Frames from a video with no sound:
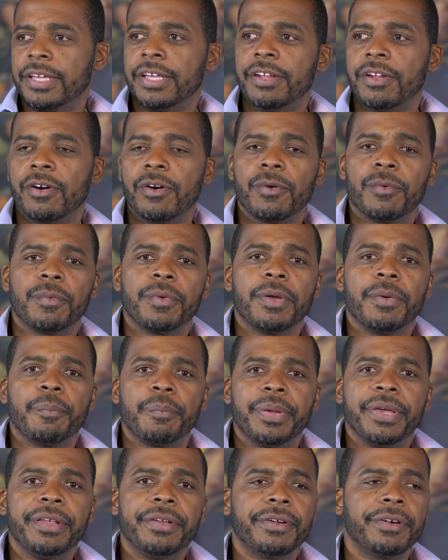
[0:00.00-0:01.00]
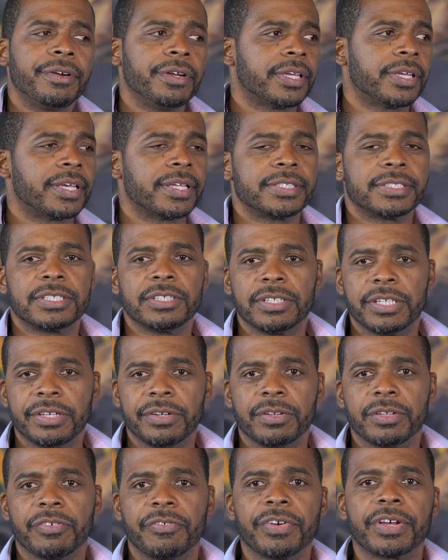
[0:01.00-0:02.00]
You know, Peter gets to
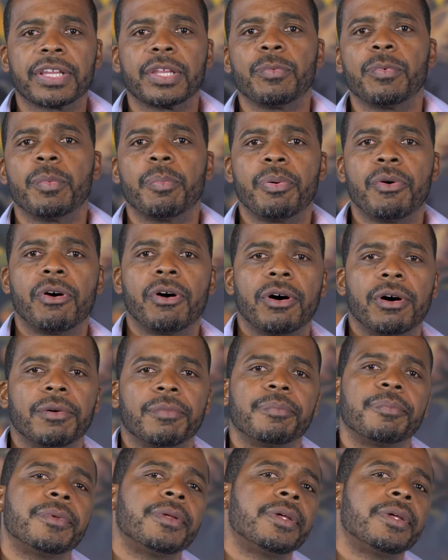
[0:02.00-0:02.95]
deal directly with Paul.